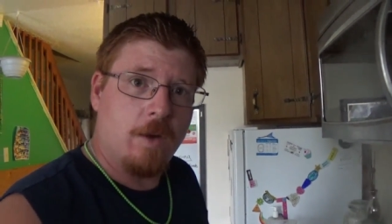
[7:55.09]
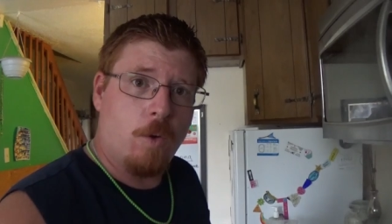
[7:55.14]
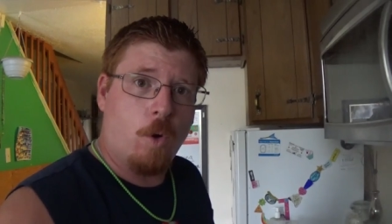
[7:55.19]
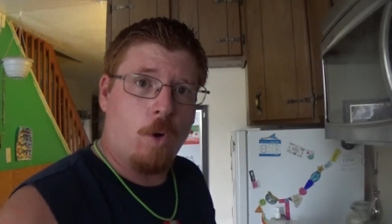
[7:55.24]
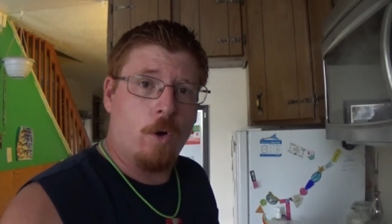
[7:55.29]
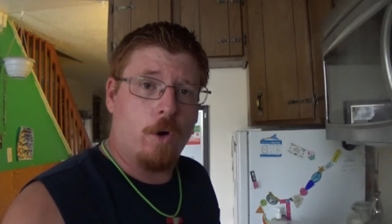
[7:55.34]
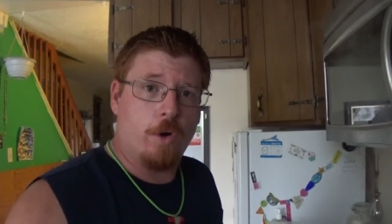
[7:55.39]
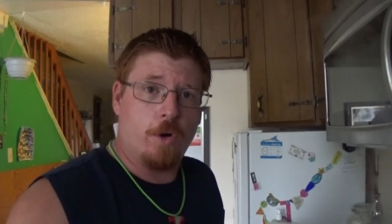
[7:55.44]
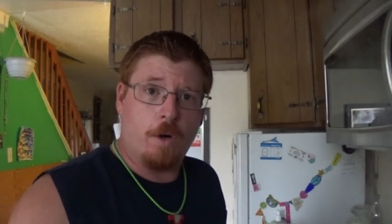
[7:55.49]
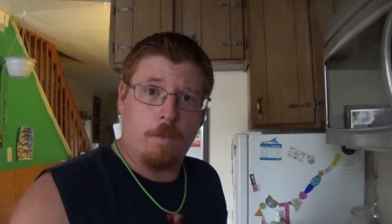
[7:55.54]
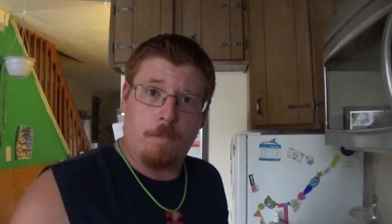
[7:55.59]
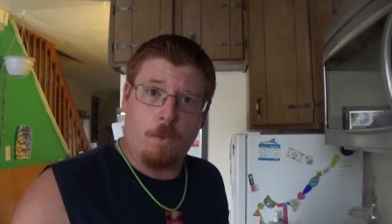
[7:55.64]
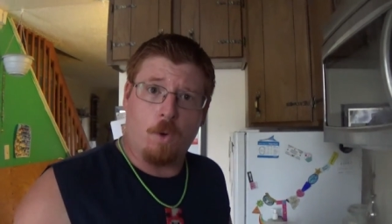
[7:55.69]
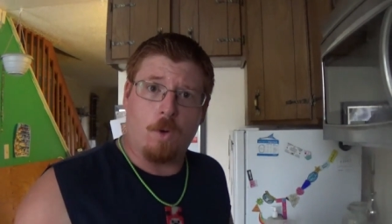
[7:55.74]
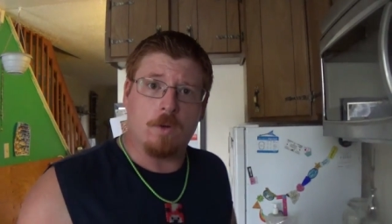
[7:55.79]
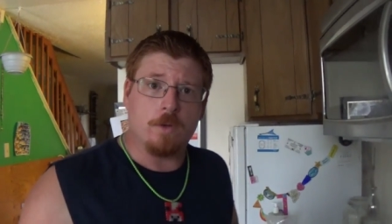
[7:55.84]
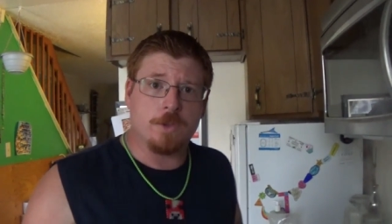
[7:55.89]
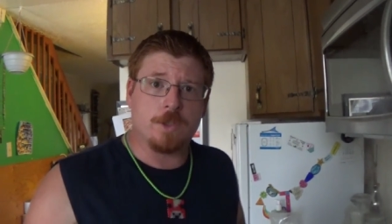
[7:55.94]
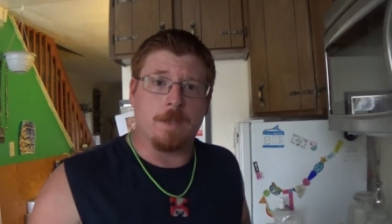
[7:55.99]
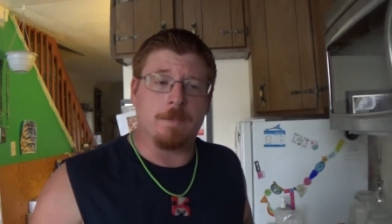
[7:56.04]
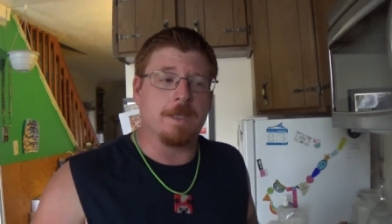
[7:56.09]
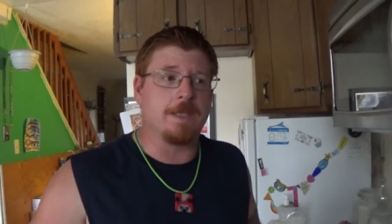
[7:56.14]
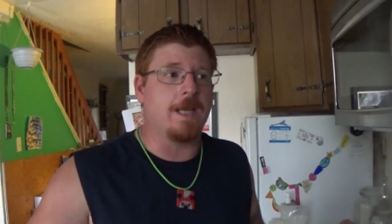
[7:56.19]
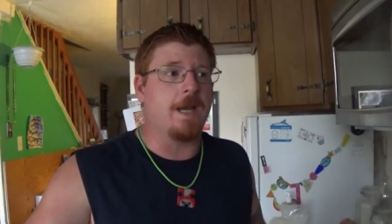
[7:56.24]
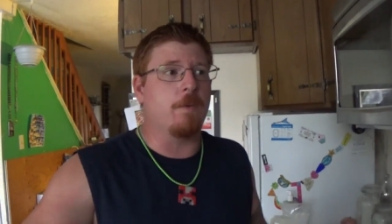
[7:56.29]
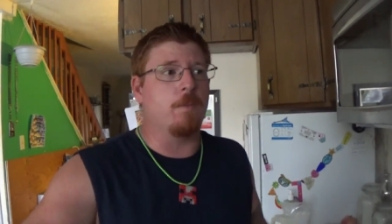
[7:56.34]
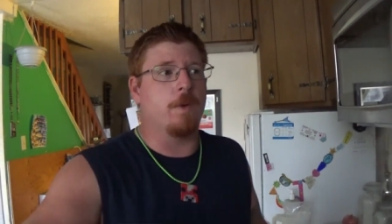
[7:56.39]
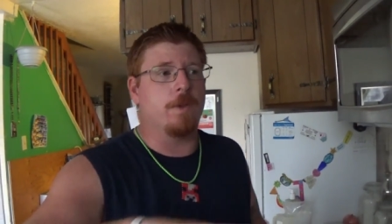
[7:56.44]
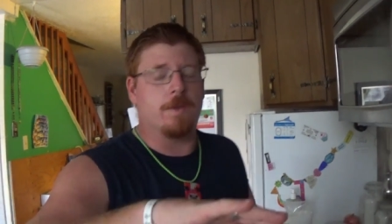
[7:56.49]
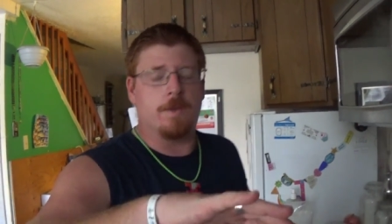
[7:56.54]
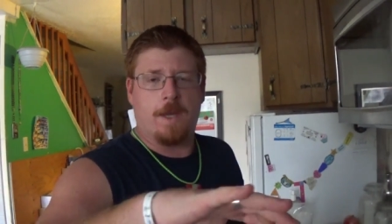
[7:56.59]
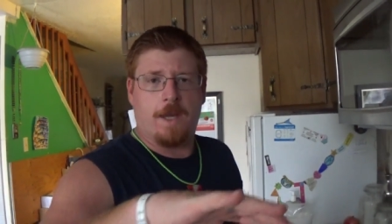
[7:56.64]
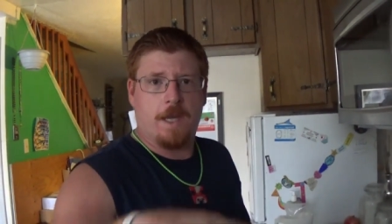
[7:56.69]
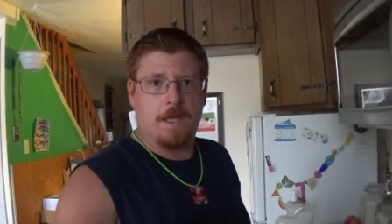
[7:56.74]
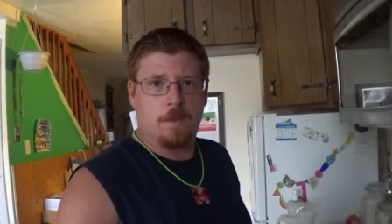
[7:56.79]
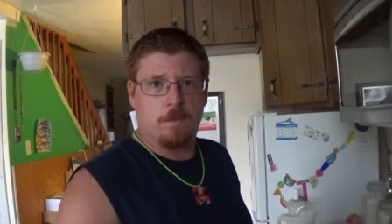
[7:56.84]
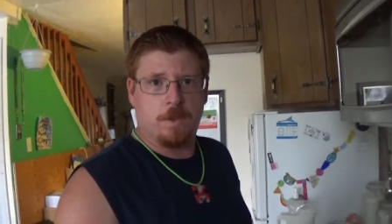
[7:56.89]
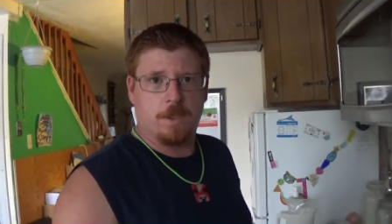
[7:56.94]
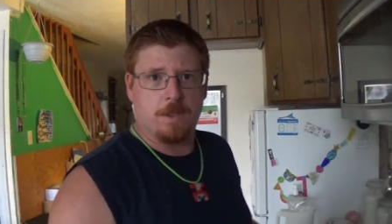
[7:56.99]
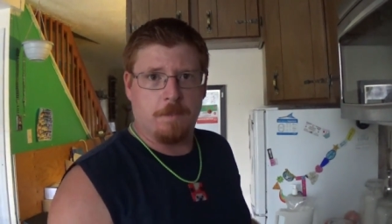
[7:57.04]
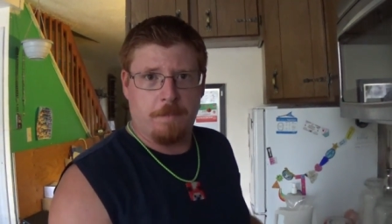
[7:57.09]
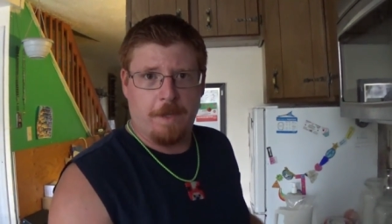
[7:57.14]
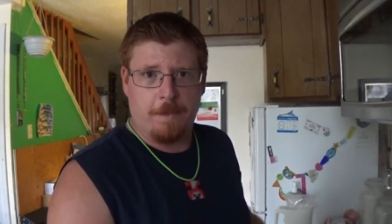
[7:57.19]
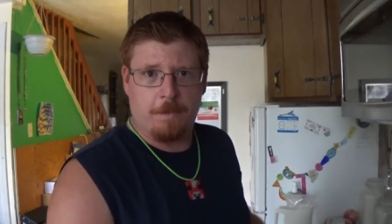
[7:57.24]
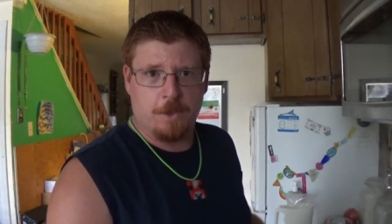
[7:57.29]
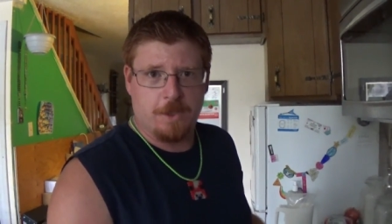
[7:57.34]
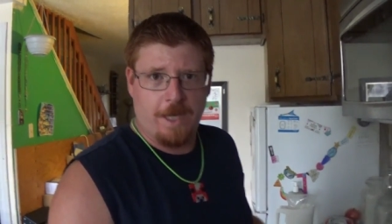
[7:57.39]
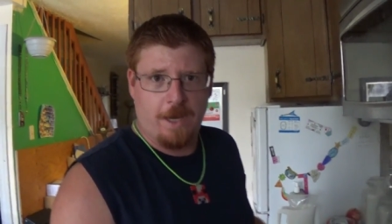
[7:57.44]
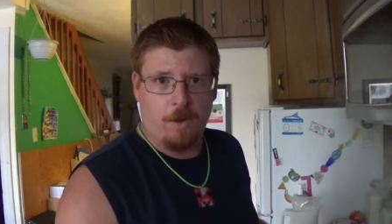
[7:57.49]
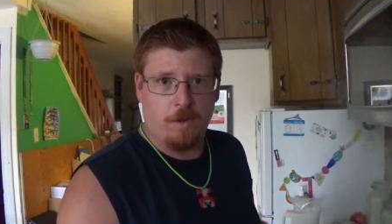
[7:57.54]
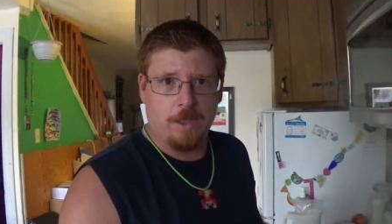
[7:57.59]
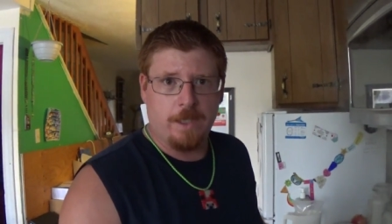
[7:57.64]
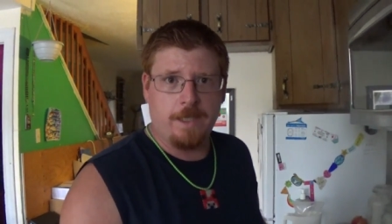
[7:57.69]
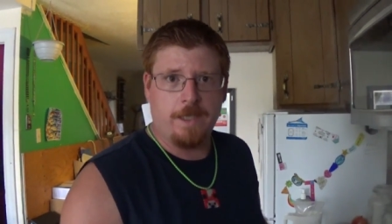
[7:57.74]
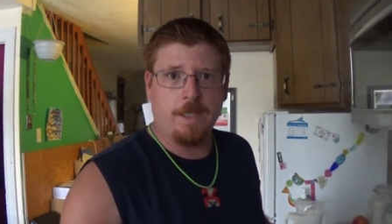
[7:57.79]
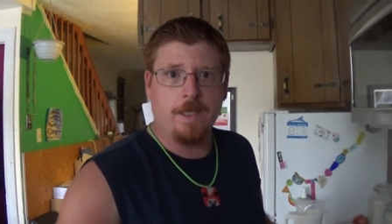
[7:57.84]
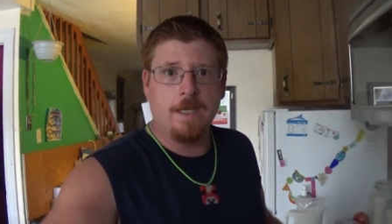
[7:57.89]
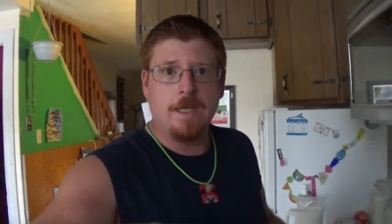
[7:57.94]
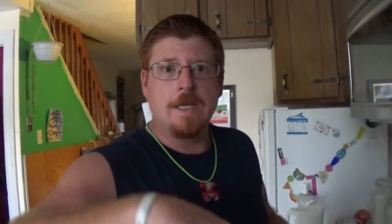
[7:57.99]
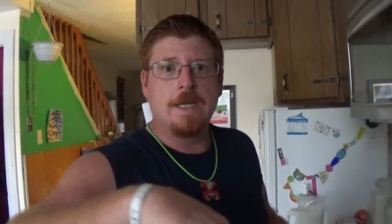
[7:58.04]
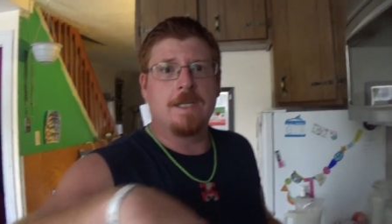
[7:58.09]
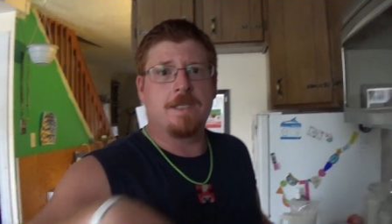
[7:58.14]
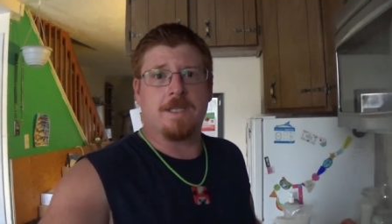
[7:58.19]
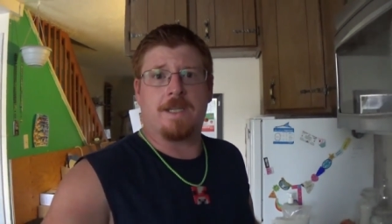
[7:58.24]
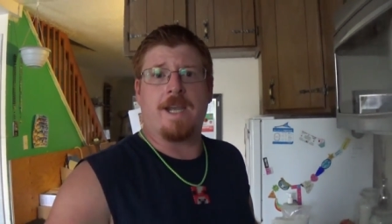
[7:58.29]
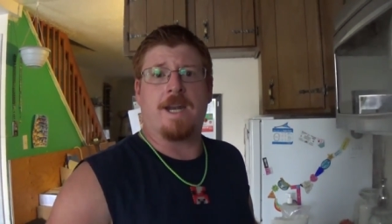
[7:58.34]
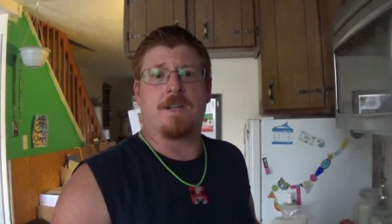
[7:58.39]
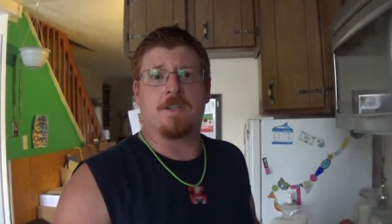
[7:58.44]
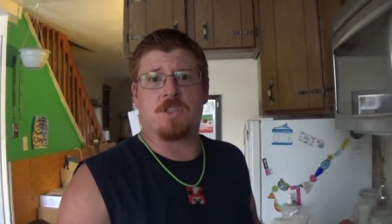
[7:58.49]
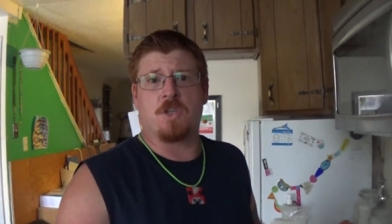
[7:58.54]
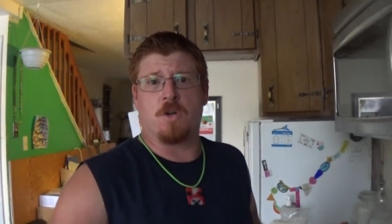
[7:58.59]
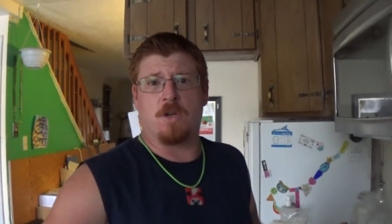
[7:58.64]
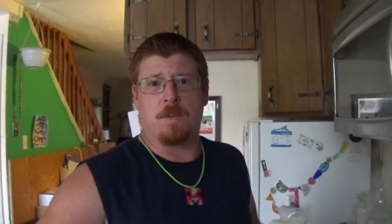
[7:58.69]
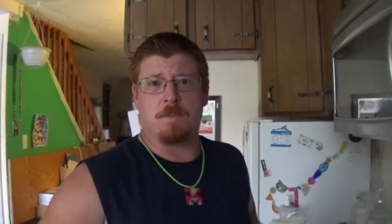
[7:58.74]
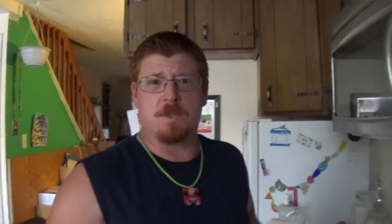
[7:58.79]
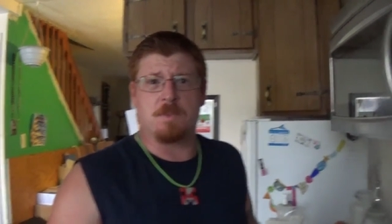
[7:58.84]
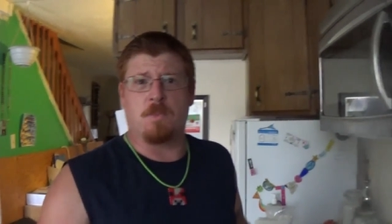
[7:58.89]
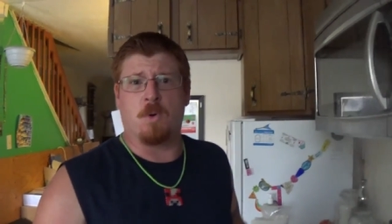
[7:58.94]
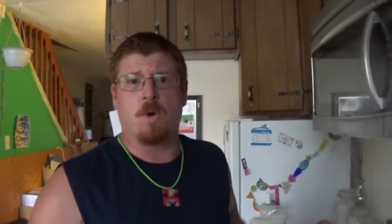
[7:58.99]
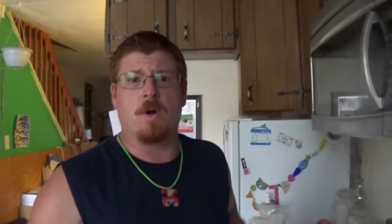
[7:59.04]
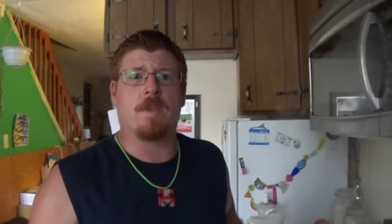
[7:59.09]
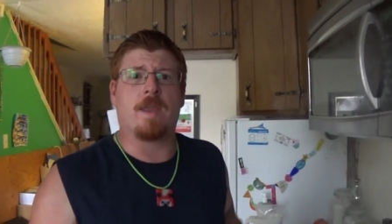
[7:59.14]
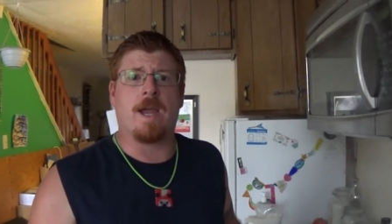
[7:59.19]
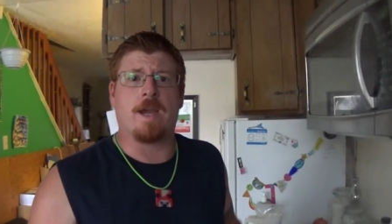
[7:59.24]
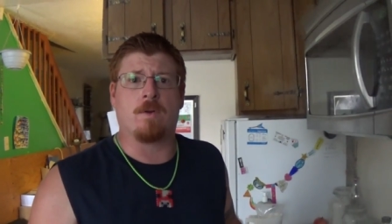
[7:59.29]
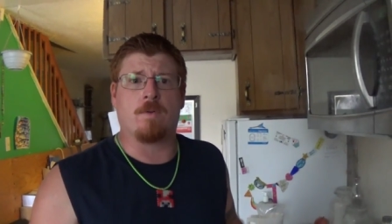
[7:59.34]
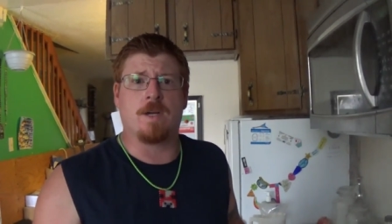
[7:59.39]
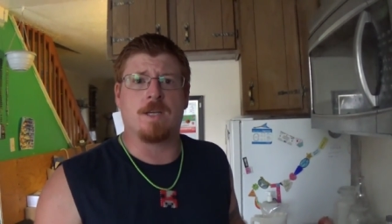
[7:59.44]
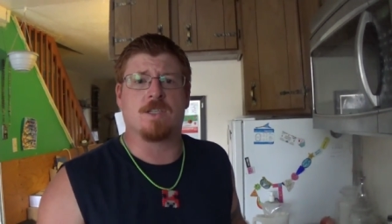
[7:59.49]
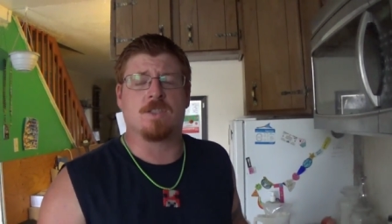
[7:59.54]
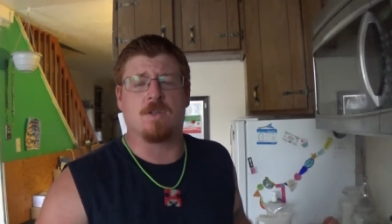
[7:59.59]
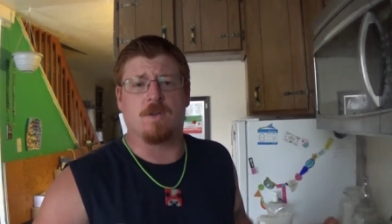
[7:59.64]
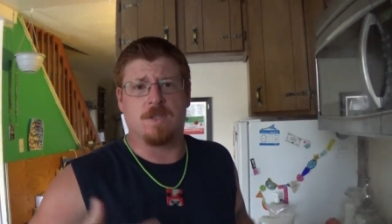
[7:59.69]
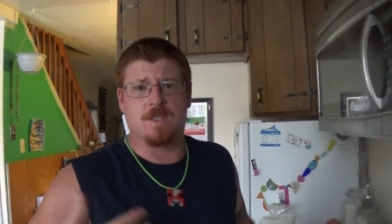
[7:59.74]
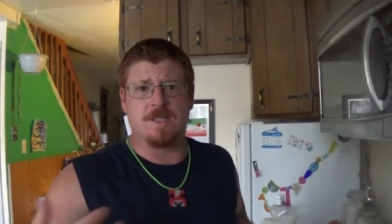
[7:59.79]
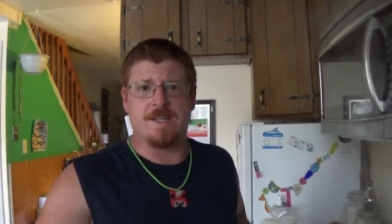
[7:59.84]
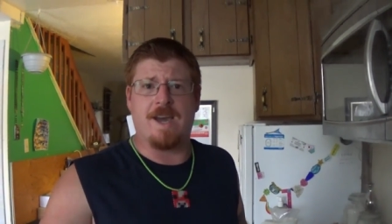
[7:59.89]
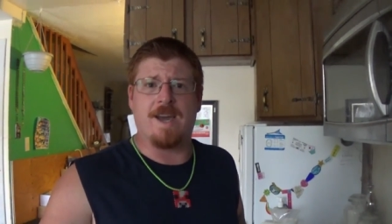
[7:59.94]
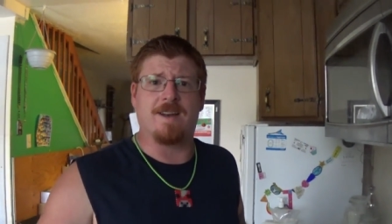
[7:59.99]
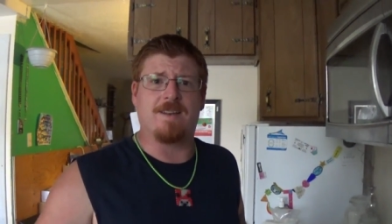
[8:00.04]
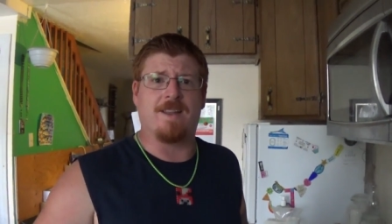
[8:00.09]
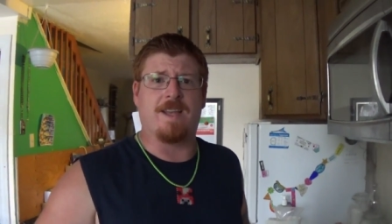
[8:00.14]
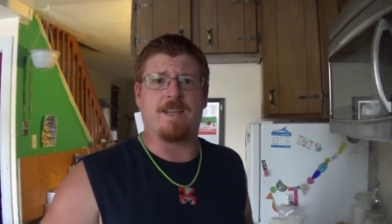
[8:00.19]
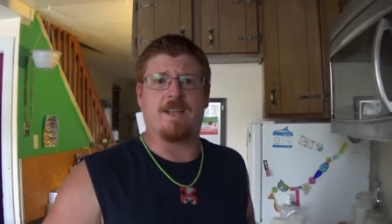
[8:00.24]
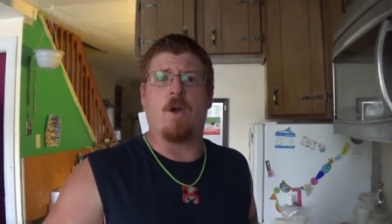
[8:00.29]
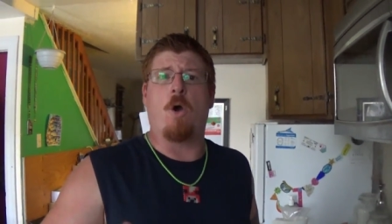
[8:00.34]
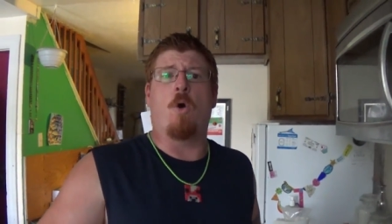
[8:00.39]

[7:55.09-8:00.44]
or a bowl or something like that with some paper towel in it to kind of soak up some more of that grease, so it's not like